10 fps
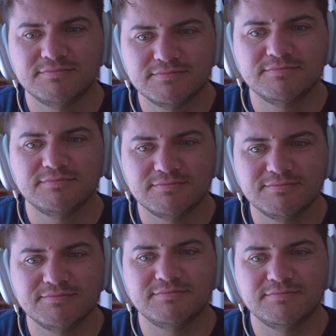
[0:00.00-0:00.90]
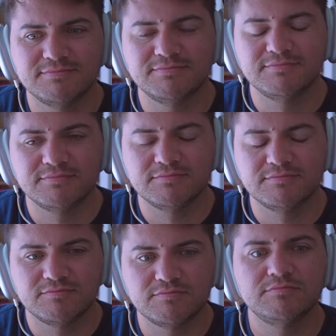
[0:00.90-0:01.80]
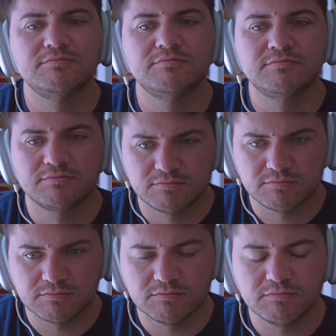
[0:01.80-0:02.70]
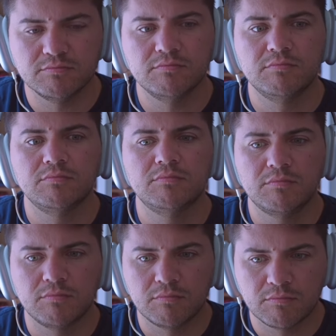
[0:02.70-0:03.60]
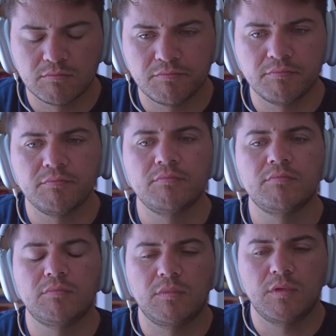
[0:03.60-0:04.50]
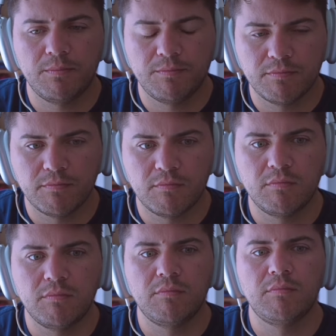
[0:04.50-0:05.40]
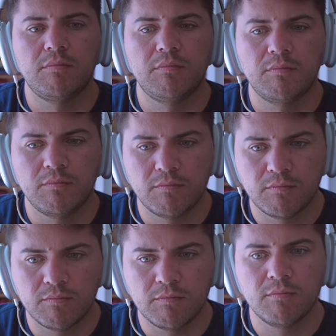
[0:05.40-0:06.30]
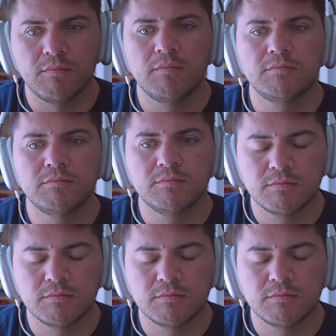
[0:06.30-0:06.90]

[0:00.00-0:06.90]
[no speech]